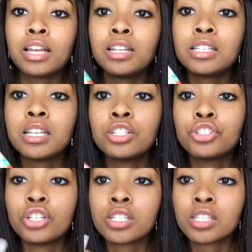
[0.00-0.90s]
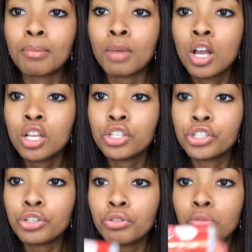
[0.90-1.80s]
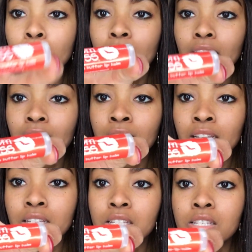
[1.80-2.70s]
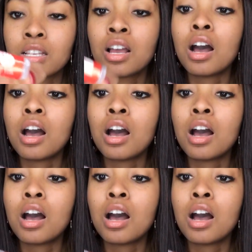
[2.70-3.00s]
and this is just some Zoom Kiss